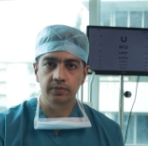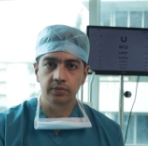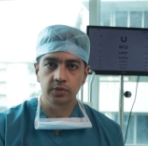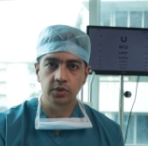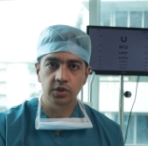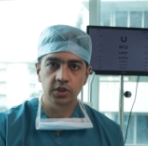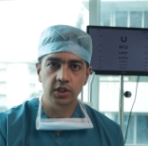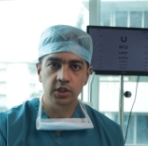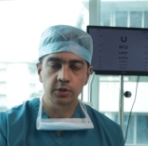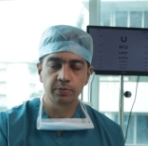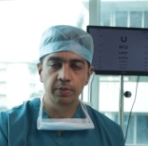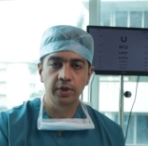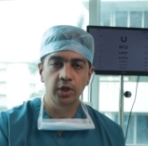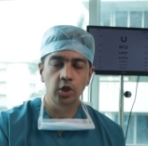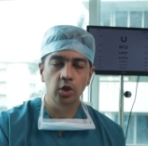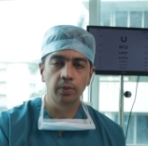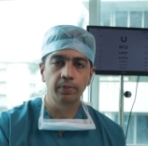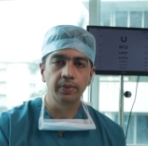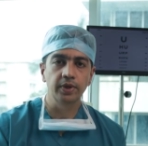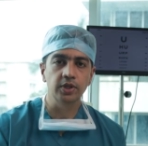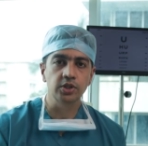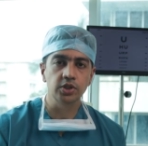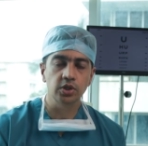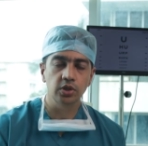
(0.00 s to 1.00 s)
just bring your
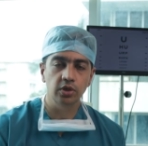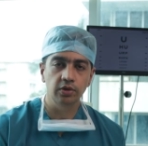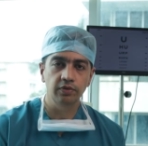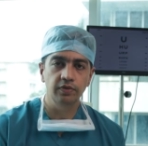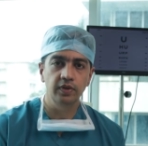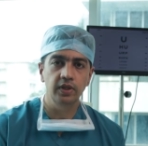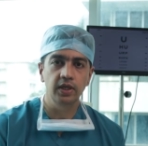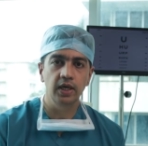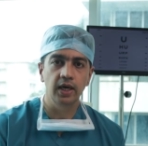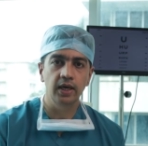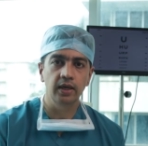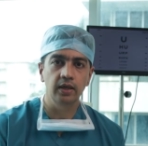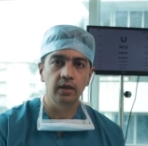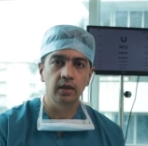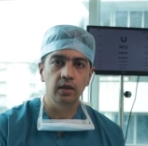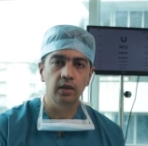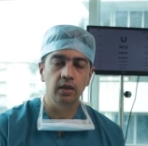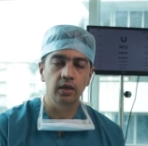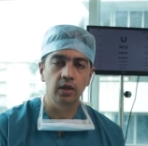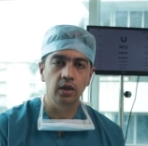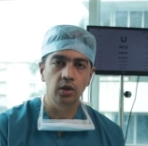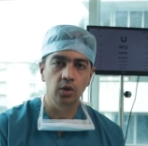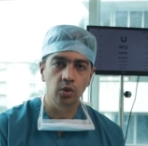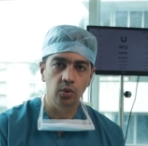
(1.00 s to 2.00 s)
pressure of the eye a
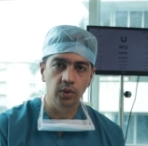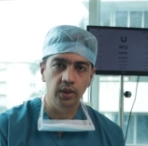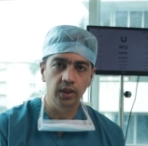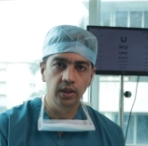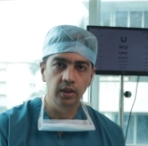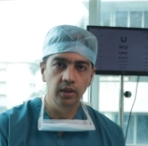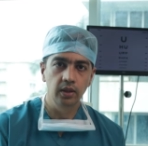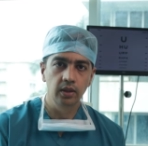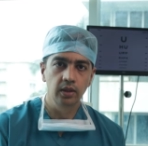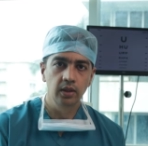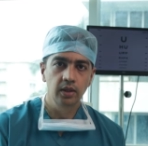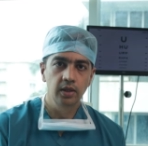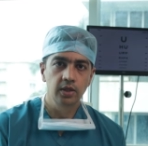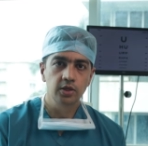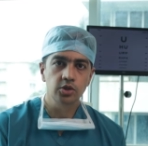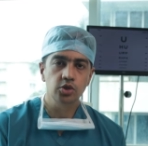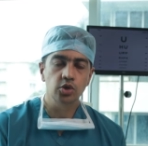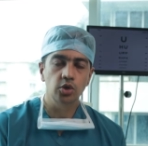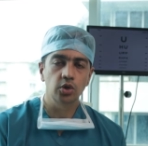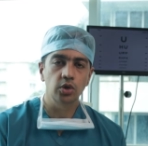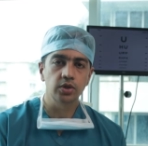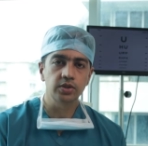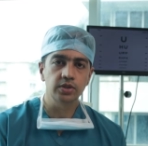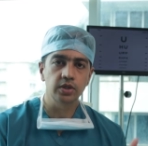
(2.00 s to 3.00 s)
little lower so
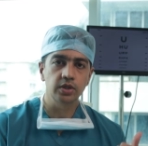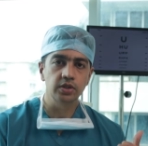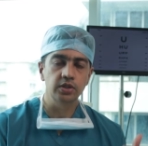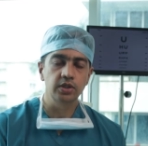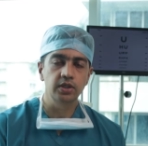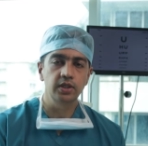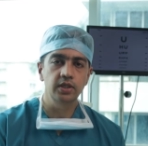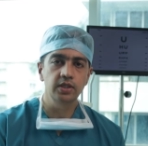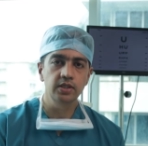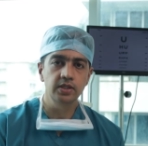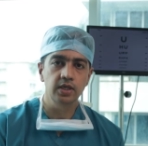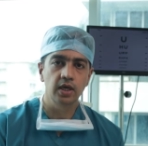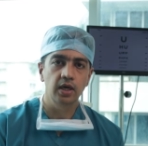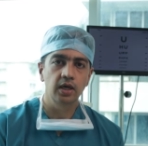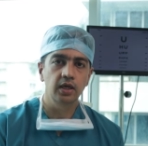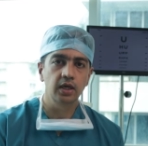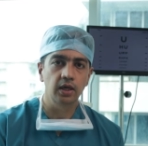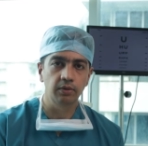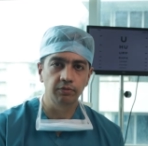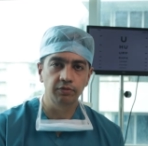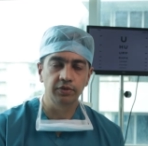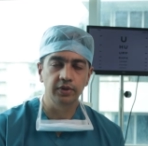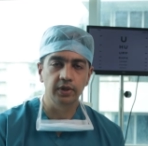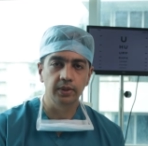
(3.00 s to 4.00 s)
your surgery is
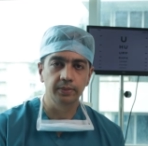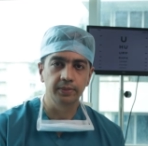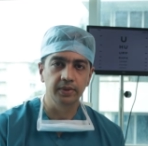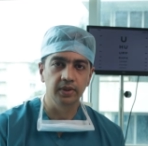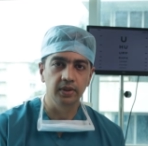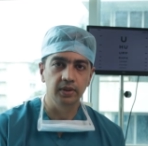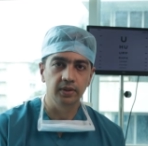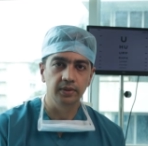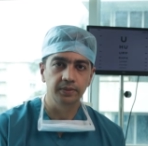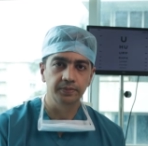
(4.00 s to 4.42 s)
comfortable.